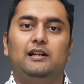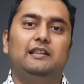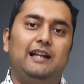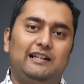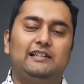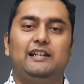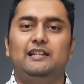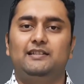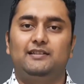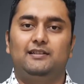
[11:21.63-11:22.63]
in that
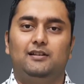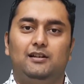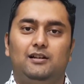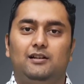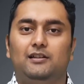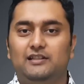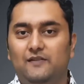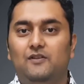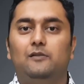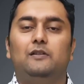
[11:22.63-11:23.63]
case, the
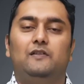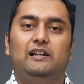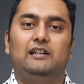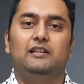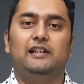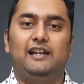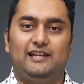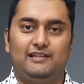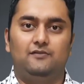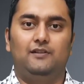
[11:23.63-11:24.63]
same will reflect in the
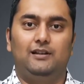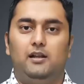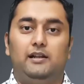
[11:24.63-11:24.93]
AIS as well.